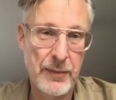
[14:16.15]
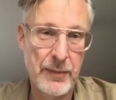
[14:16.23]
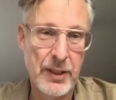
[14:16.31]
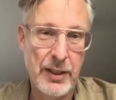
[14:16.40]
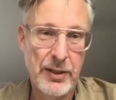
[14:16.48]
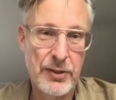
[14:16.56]

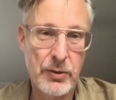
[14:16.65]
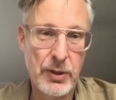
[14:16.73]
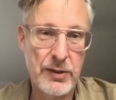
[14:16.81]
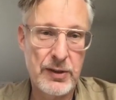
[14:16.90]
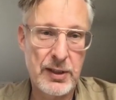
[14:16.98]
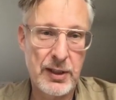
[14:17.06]
so
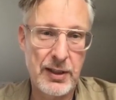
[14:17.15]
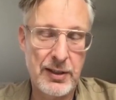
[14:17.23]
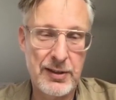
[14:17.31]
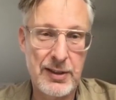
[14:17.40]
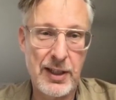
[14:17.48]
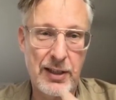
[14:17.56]
it's
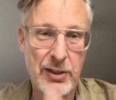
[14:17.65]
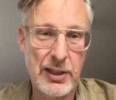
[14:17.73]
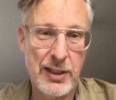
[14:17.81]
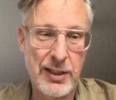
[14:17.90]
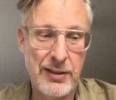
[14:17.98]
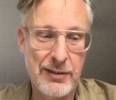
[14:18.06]
it's
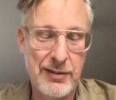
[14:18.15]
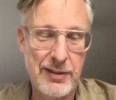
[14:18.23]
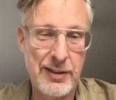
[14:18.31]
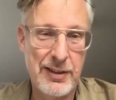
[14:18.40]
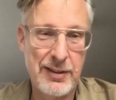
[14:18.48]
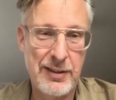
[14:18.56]
actually
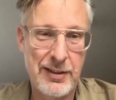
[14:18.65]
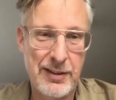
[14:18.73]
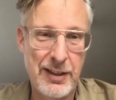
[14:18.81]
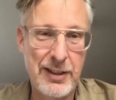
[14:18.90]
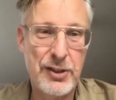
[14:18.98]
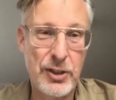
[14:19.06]
he,
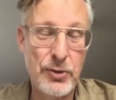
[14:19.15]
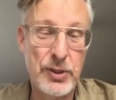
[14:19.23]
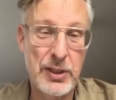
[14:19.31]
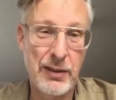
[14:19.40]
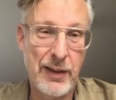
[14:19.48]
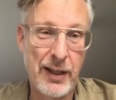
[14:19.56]
he's
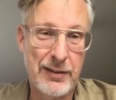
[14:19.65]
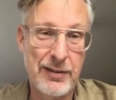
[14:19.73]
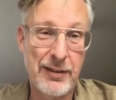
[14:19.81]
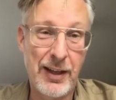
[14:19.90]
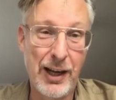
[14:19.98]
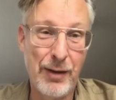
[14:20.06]
using that
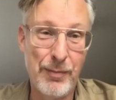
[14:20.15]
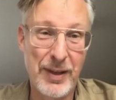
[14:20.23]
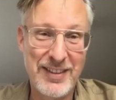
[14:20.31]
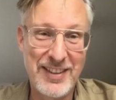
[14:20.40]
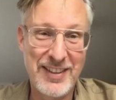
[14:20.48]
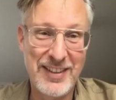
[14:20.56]

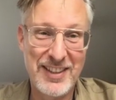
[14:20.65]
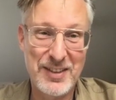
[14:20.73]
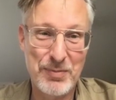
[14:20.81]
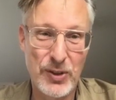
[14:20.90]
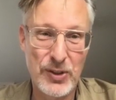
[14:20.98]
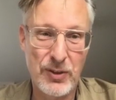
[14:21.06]
element in his
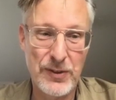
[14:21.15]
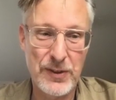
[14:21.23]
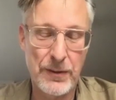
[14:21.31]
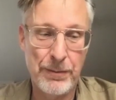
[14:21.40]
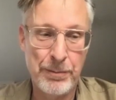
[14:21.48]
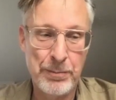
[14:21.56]
books also
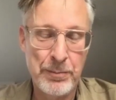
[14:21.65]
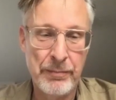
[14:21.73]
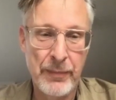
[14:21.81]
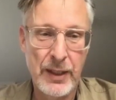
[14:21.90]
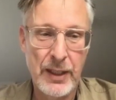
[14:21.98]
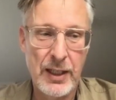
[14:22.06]

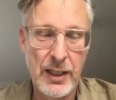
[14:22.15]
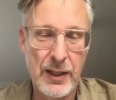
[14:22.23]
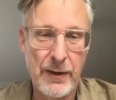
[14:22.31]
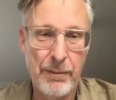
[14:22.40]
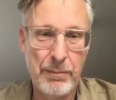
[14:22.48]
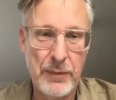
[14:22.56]

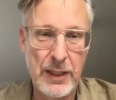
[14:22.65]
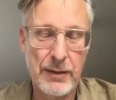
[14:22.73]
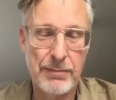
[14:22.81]
um, yeah